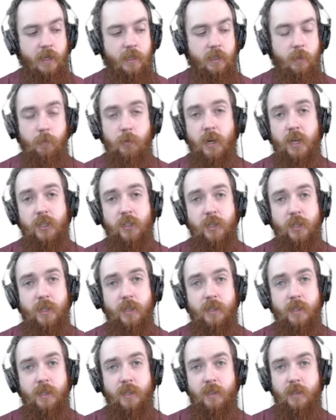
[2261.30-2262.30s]

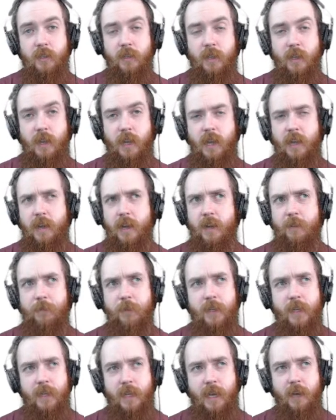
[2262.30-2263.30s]
depression and I
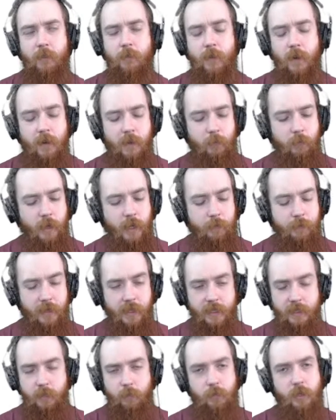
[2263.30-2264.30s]
forget how far he went, but
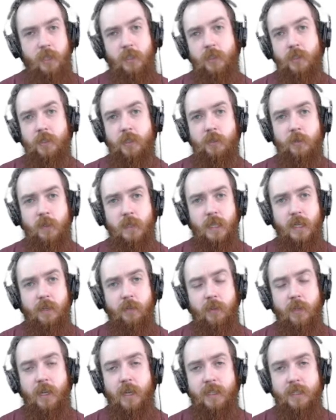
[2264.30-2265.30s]
like depression, suicidal
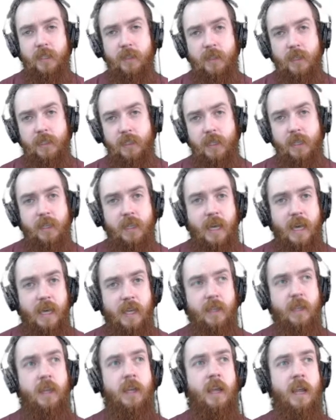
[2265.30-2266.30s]
thoughts and things like
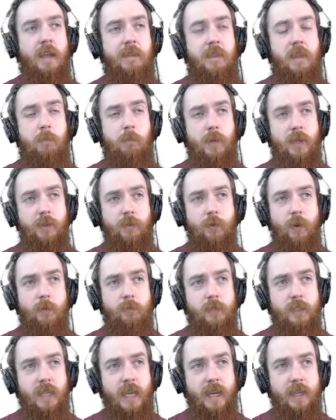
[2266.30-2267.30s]
that. And that Bitcoin
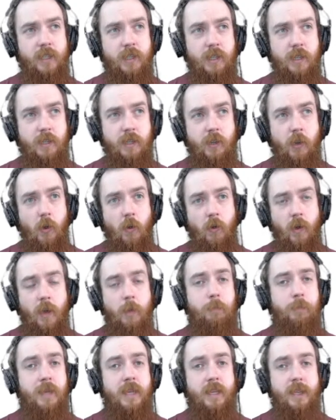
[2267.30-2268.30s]
was actually, a
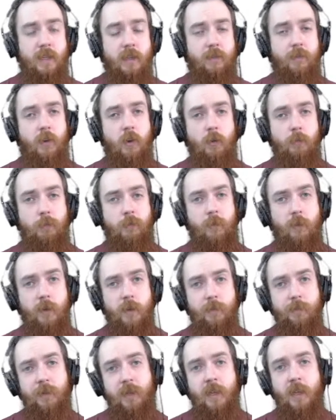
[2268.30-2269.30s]
beacon of hope for
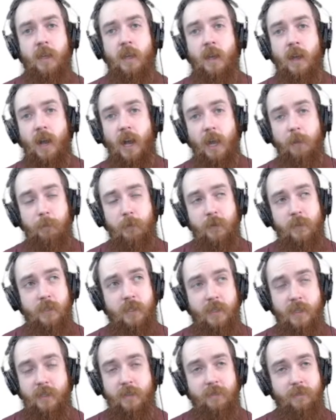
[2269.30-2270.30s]
him. I
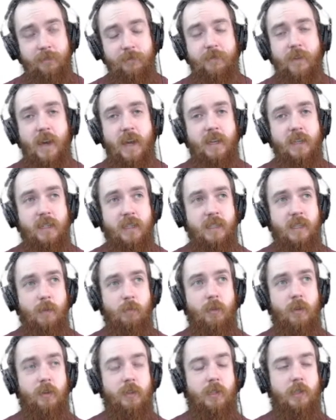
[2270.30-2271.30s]
personally find
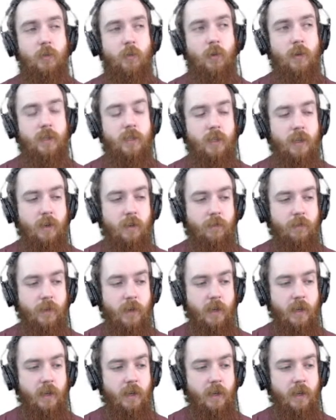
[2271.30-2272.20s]
similar sorts of